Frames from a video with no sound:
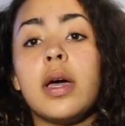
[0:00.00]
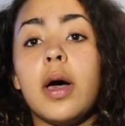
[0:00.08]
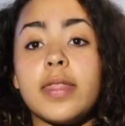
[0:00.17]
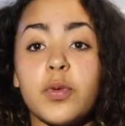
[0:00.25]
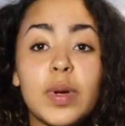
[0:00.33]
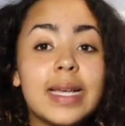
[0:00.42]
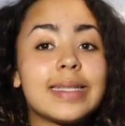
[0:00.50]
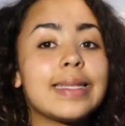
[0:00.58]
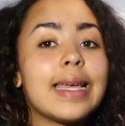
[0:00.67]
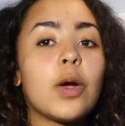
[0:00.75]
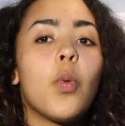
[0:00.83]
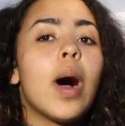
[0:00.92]
the
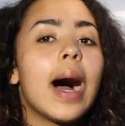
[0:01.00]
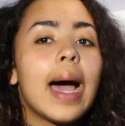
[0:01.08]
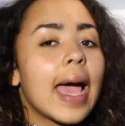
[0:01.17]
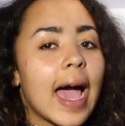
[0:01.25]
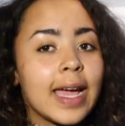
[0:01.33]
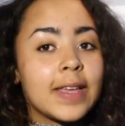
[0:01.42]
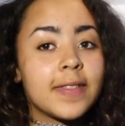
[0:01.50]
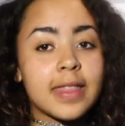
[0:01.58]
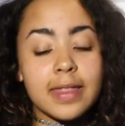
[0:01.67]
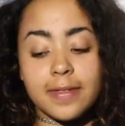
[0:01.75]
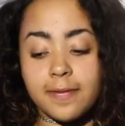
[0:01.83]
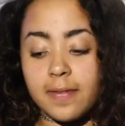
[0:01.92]
reasoning why I
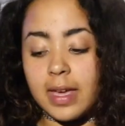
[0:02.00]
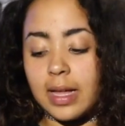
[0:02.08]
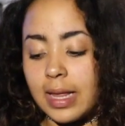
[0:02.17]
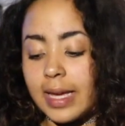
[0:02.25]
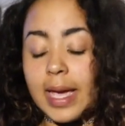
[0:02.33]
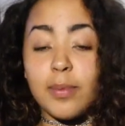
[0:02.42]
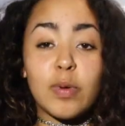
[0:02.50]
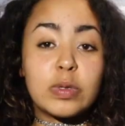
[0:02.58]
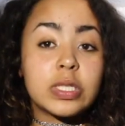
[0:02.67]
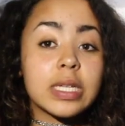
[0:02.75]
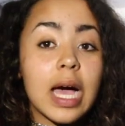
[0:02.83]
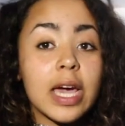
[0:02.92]
feel like I'm going
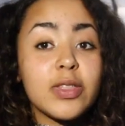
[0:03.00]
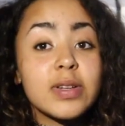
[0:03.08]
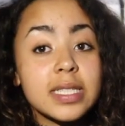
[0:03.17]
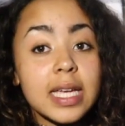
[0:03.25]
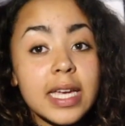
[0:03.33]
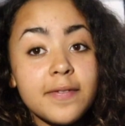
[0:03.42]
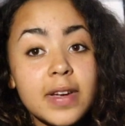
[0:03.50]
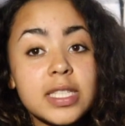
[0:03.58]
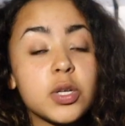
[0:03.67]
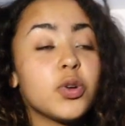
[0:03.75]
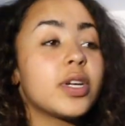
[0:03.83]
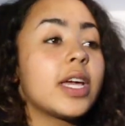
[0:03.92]
to either save it
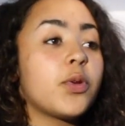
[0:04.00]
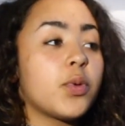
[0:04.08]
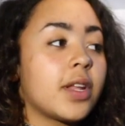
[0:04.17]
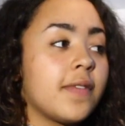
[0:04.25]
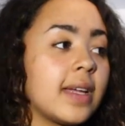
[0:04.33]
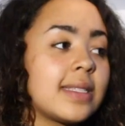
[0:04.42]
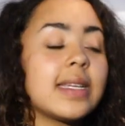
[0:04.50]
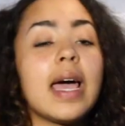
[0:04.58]
or get rid of it,